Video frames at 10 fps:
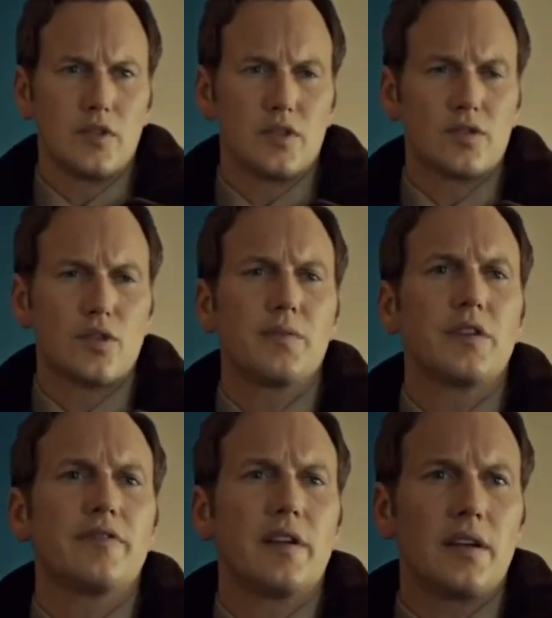Just don't be
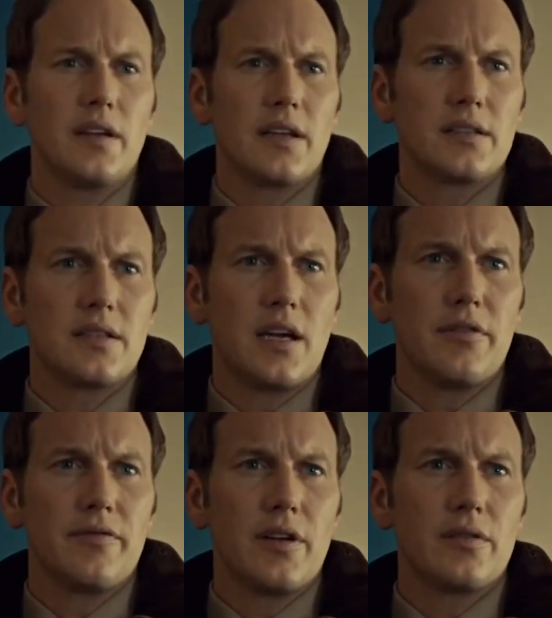offended next
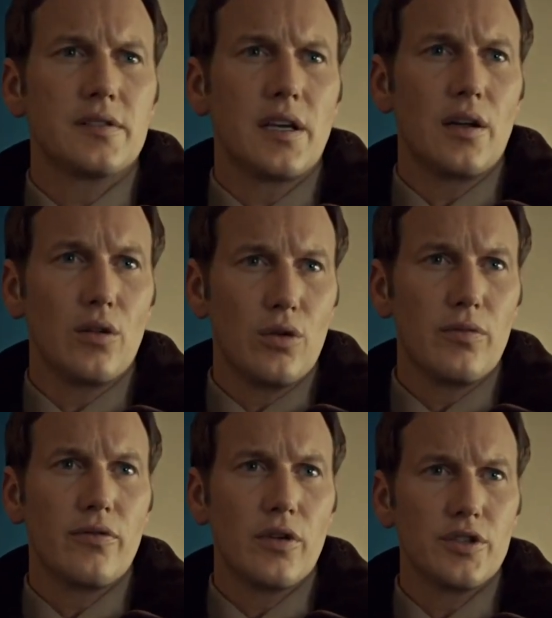time if I don't say hello
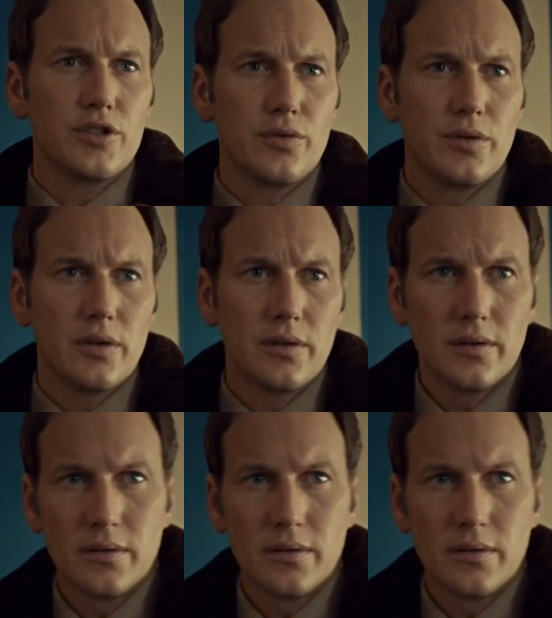before I shoot.